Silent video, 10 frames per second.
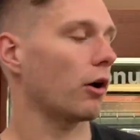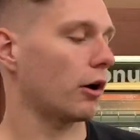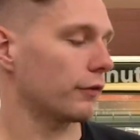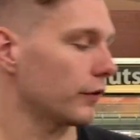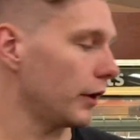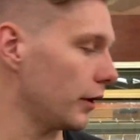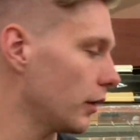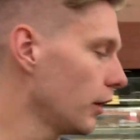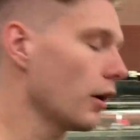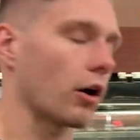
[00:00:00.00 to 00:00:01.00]
often
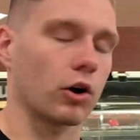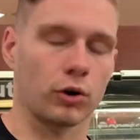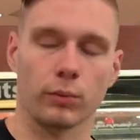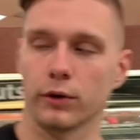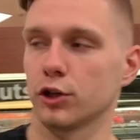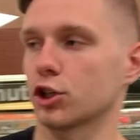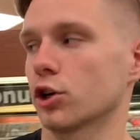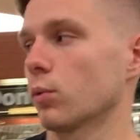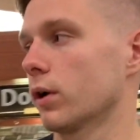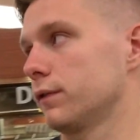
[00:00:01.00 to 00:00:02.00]
aren't really
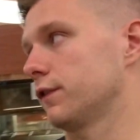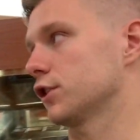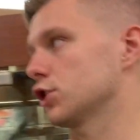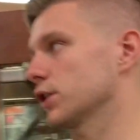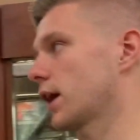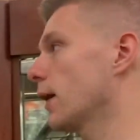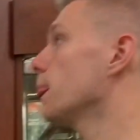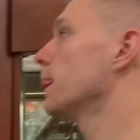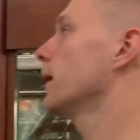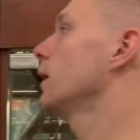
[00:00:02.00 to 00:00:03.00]
sure what fish to get.
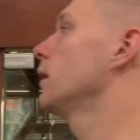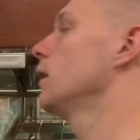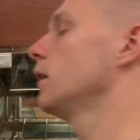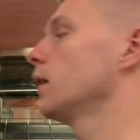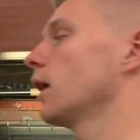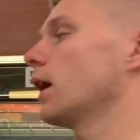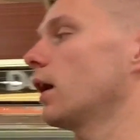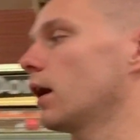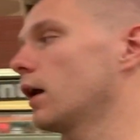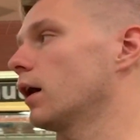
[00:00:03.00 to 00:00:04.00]

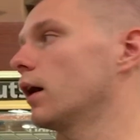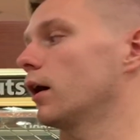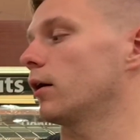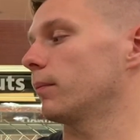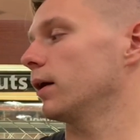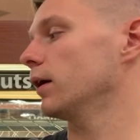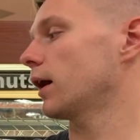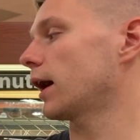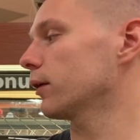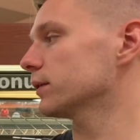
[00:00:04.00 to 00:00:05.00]

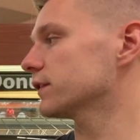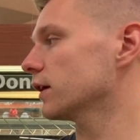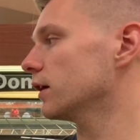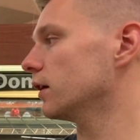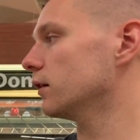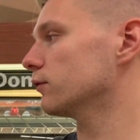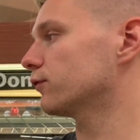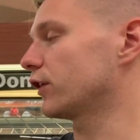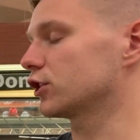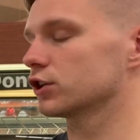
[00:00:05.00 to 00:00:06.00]
I would say
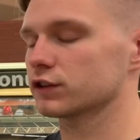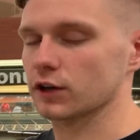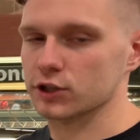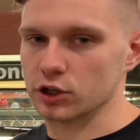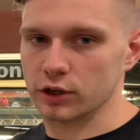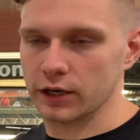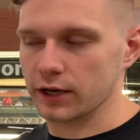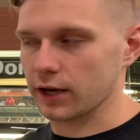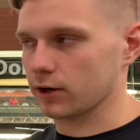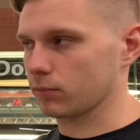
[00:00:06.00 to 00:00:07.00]
fish is such a
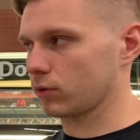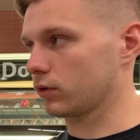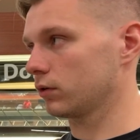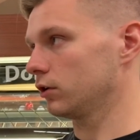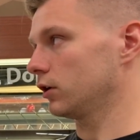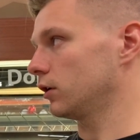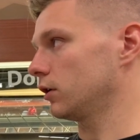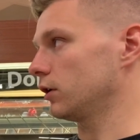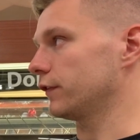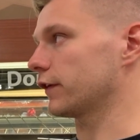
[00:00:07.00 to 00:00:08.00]
lean animal.
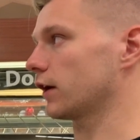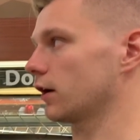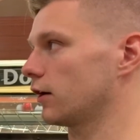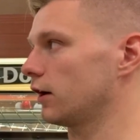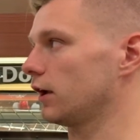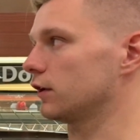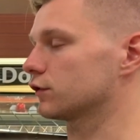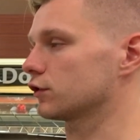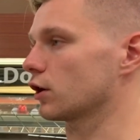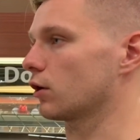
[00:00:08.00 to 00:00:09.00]
There
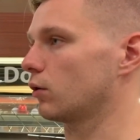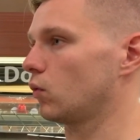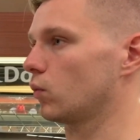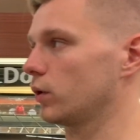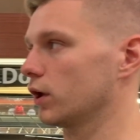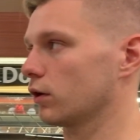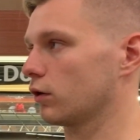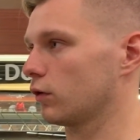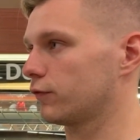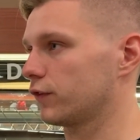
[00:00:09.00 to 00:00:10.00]
is no
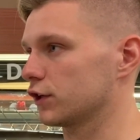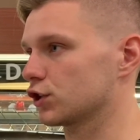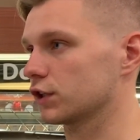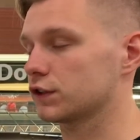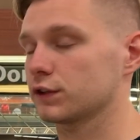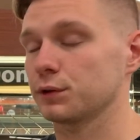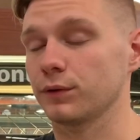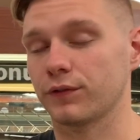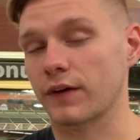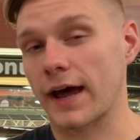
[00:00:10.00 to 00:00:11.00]
real fish that's too
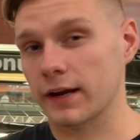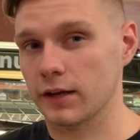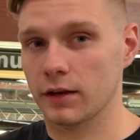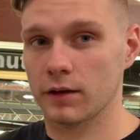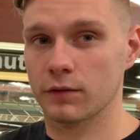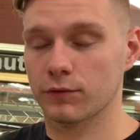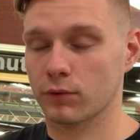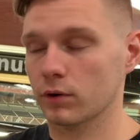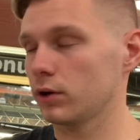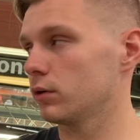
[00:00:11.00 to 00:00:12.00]
fatty
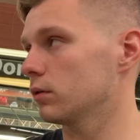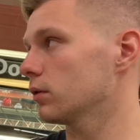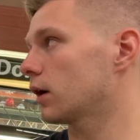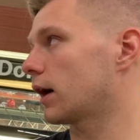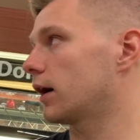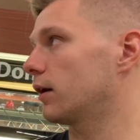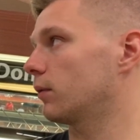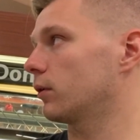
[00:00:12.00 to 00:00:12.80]
for you. I